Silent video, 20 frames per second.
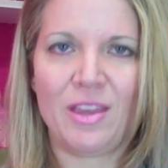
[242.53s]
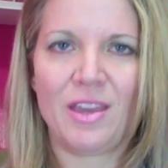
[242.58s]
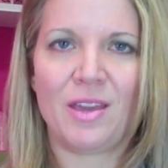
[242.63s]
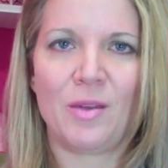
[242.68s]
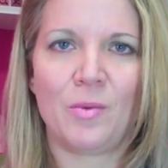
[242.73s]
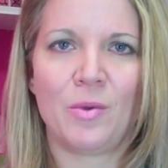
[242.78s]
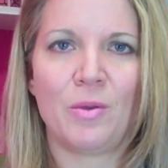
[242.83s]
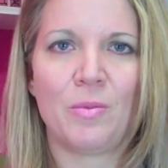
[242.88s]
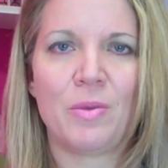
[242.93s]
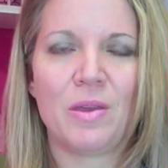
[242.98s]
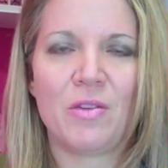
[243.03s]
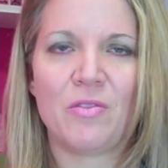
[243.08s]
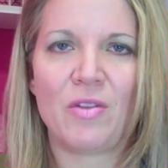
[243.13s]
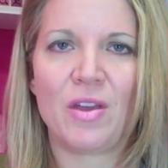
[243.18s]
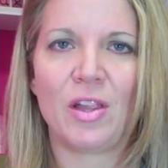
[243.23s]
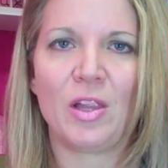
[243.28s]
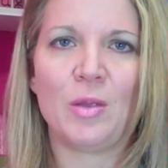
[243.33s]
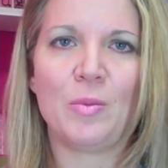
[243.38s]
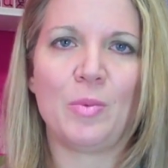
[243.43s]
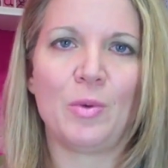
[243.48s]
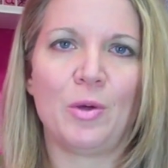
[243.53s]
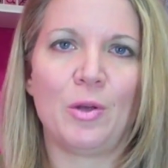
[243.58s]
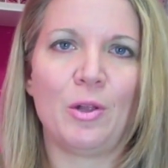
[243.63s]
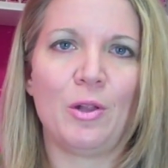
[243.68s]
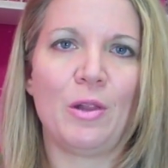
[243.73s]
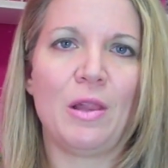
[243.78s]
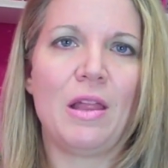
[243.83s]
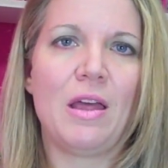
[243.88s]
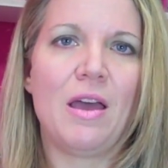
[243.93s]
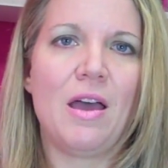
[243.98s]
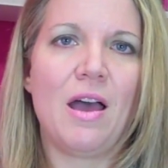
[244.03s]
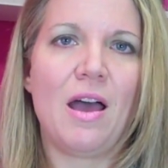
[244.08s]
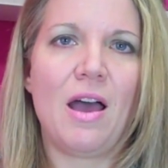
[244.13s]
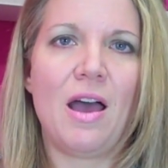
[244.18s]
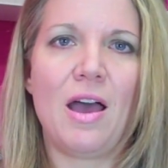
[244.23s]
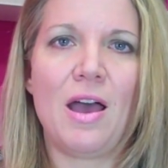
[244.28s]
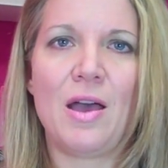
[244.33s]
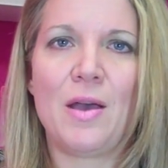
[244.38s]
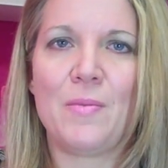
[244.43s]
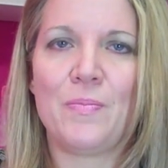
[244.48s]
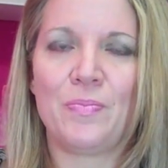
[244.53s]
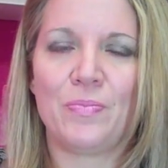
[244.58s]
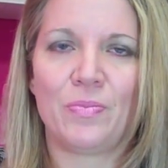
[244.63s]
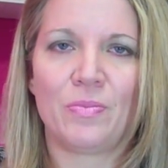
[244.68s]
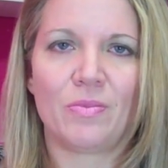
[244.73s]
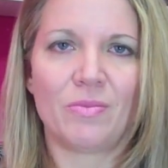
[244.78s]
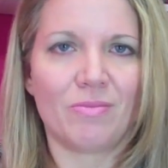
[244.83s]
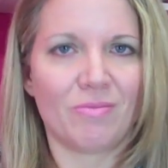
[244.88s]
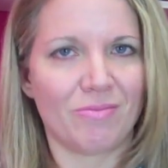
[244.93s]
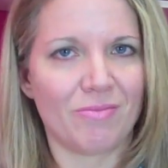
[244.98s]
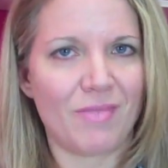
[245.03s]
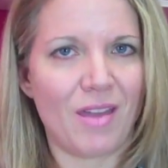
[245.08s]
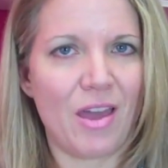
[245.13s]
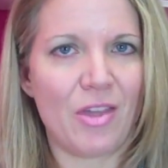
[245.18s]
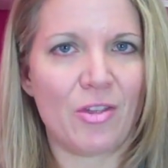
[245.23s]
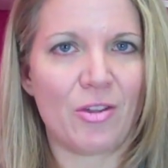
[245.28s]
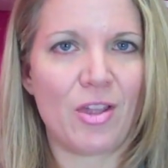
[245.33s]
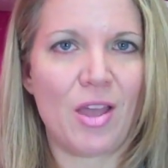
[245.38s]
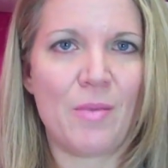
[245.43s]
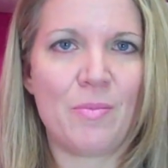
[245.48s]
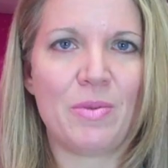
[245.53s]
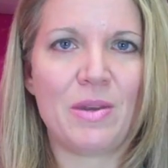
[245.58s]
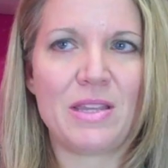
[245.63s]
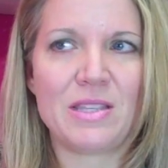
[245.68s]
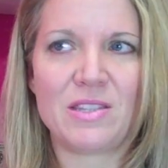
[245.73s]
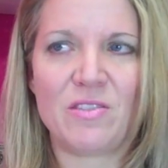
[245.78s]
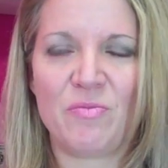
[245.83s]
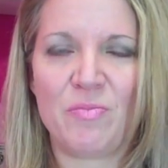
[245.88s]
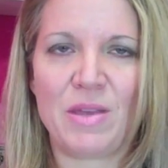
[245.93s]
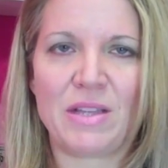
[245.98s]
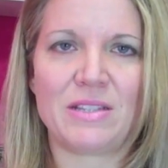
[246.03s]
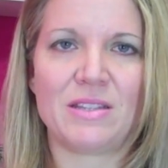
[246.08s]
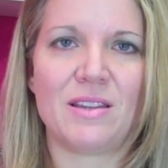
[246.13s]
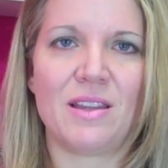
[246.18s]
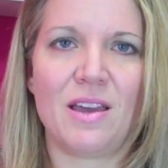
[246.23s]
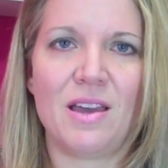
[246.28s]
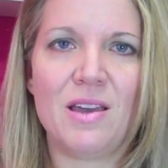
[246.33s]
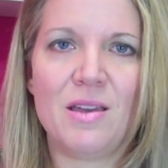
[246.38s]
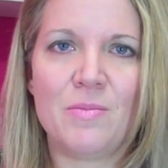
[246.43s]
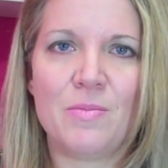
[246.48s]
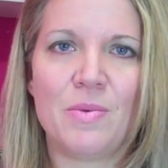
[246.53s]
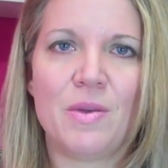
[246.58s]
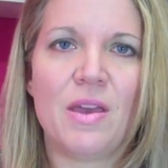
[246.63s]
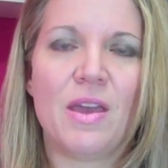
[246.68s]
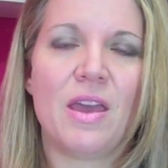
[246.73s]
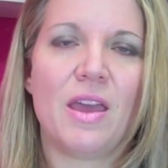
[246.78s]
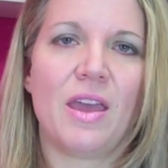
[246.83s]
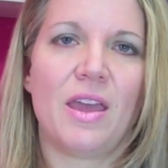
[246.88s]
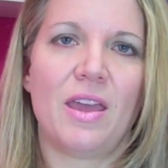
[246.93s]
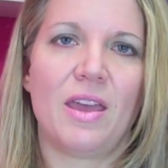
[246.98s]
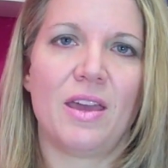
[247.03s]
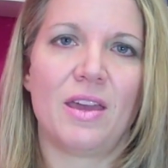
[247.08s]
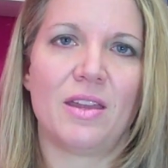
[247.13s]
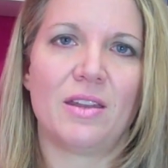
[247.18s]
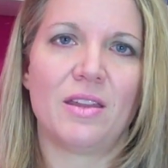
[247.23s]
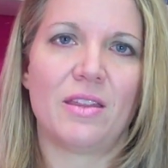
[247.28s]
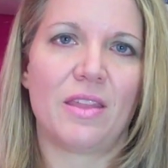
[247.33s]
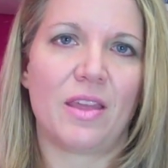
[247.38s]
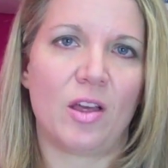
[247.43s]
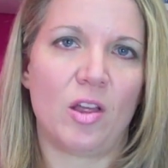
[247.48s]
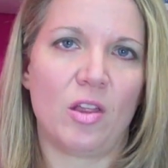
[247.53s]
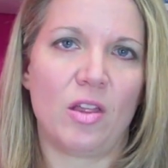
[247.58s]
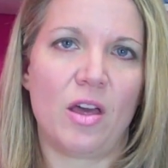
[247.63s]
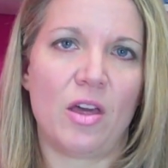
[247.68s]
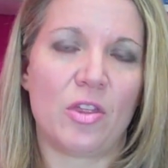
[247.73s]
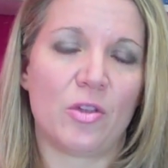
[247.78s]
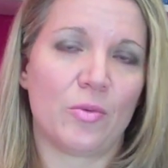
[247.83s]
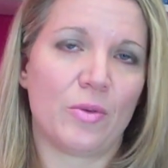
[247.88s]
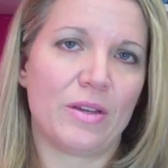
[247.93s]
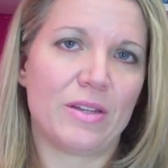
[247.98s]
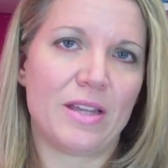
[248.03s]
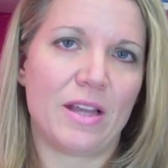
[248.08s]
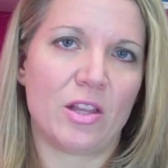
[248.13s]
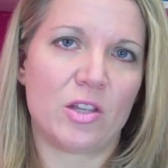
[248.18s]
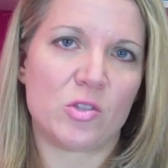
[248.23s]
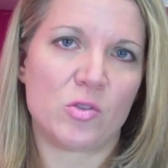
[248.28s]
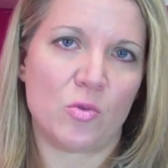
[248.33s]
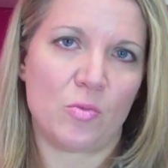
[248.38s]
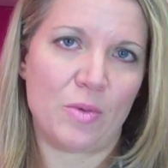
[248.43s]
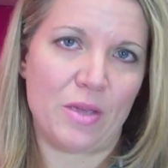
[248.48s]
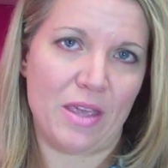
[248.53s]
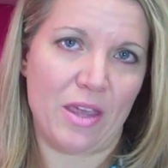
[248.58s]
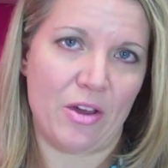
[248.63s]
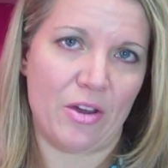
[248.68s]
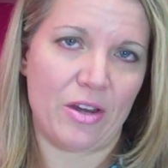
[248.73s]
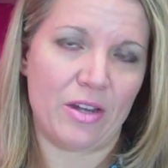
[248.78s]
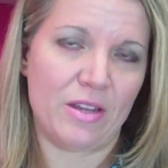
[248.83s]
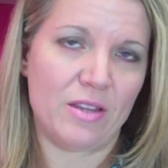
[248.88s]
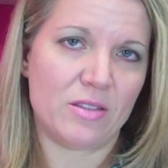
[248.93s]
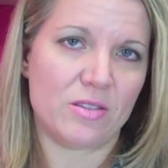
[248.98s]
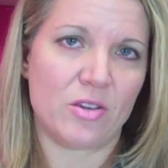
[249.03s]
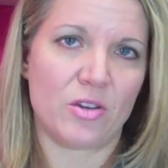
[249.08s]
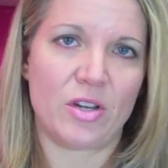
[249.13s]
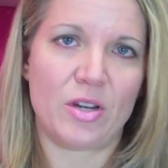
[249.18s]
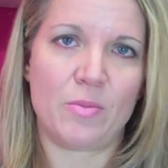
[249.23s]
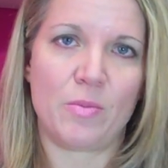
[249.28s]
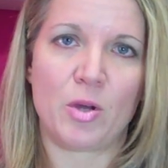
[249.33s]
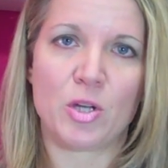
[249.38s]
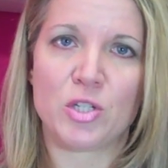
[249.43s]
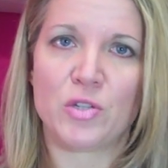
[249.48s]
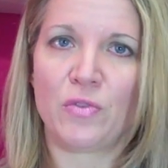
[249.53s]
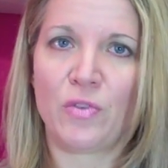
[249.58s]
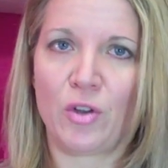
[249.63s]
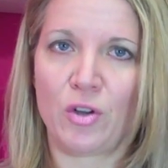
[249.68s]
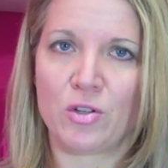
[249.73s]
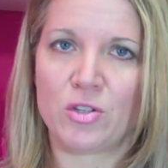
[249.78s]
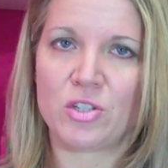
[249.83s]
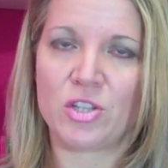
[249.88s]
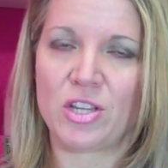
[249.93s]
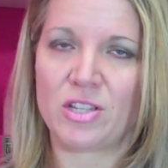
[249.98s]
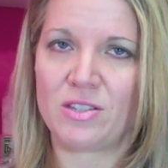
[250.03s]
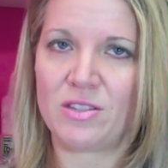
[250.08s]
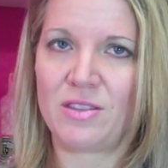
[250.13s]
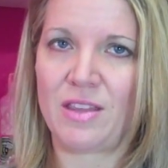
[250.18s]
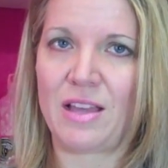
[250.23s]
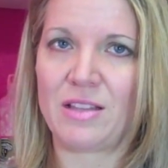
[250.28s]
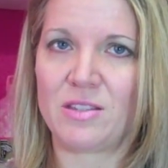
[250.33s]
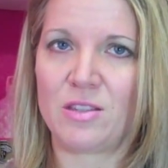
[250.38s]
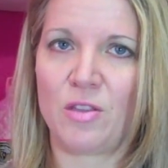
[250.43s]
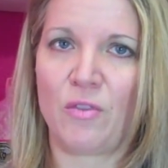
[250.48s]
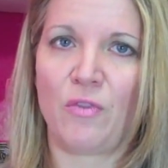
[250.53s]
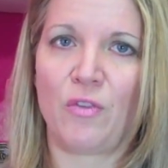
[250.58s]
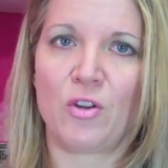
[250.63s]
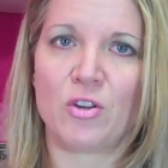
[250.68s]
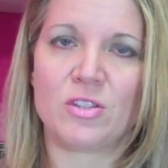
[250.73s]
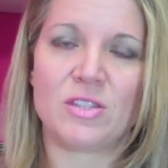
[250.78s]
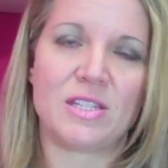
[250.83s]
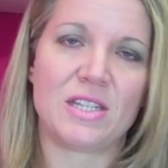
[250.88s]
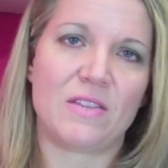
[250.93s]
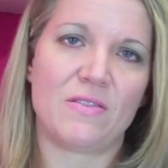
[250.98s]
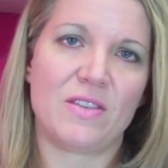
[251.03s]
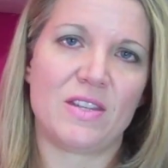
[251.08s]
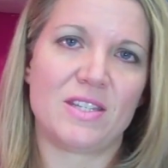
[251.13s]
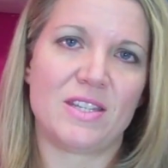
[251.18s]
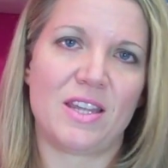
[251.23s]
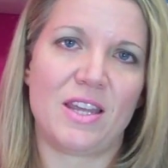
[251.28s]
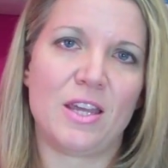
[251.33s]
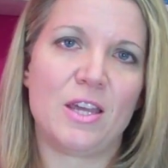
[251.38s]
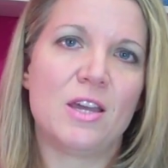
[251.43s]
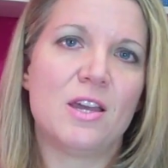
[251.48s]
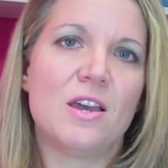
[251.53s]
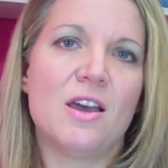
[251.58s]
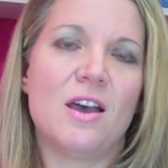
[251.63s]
It will be available. Other companies have picked it up, and other retailers will be carrying it starting March 1st. That's the first DVD.